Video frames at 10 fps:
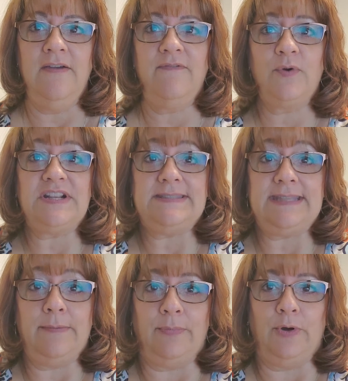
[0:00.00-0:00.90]
For
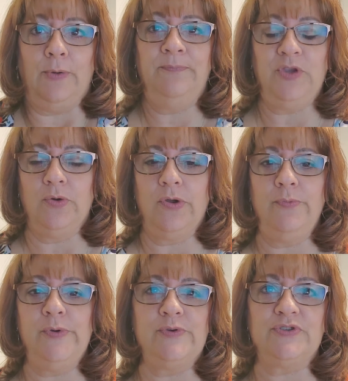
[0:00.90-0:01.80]
example, your
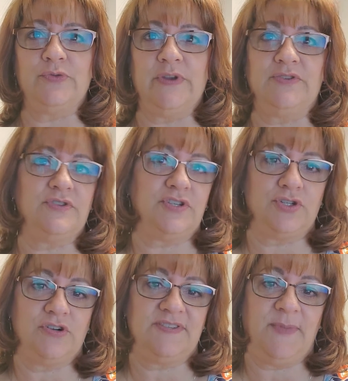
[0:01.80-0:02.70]
homeowner's or renter's
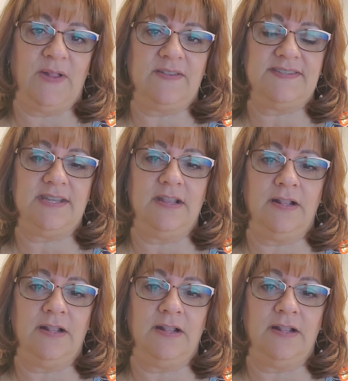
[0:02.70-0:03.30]
insurance policy